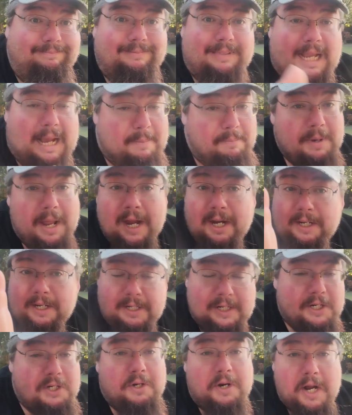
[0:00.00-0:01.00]
I'm not
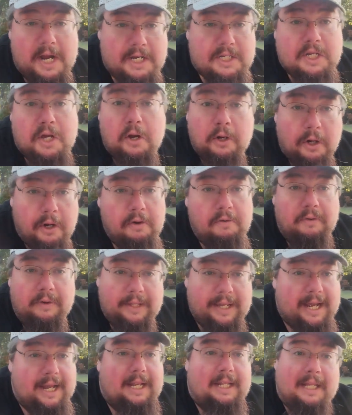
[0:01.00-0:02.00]
going to try and talk over
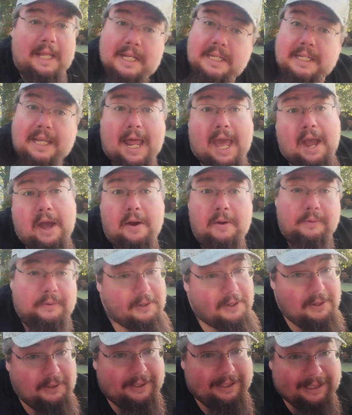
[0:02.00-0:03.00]
that. That's loud,
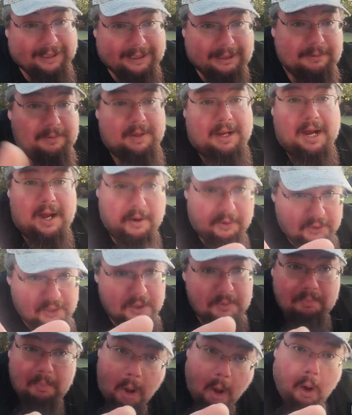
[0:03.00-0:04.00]
okay? I'll
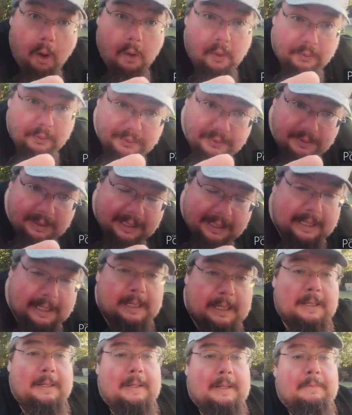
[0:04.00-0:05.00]
just pause.
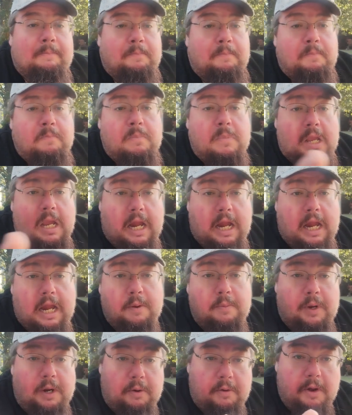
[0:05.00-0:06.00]

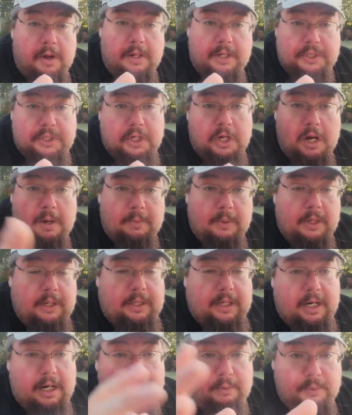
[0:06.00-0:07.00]
Anyway, Rollins and Helmer are
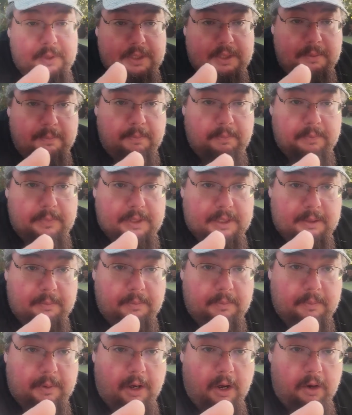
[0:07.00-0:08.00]
there with some
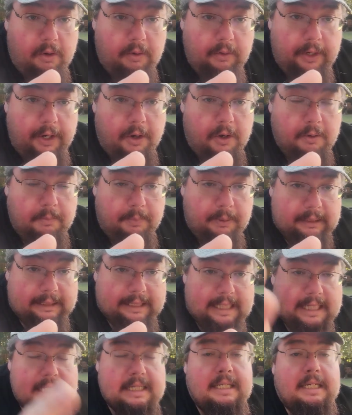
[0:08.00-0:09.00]
Hong Kong
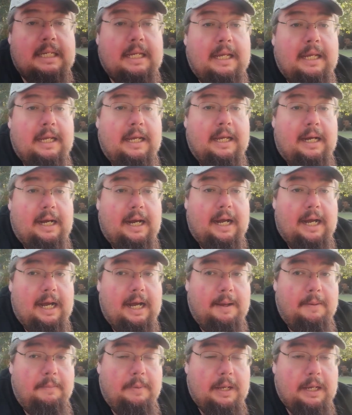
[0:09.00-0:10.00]
police,
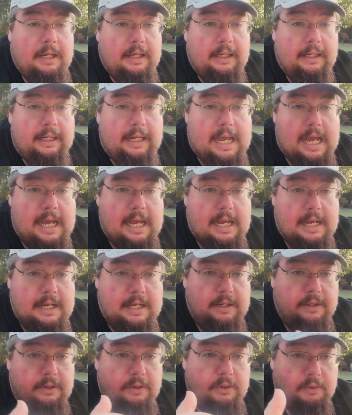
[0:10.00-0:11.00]

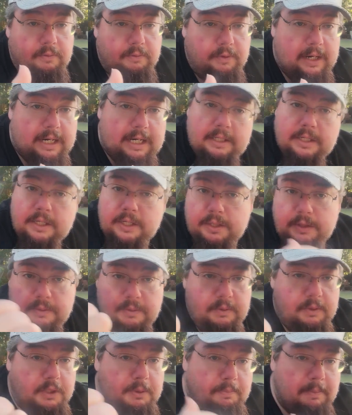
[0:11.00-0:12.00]
and Frank
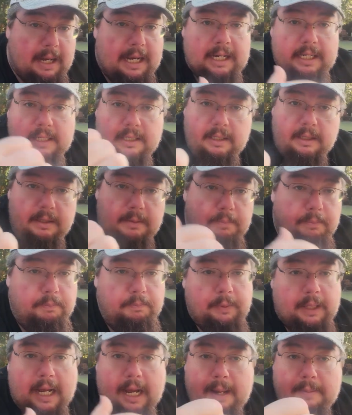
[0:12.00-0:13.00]
just smacks the
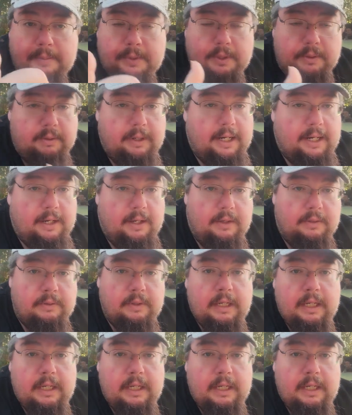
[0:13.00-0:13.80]
cops around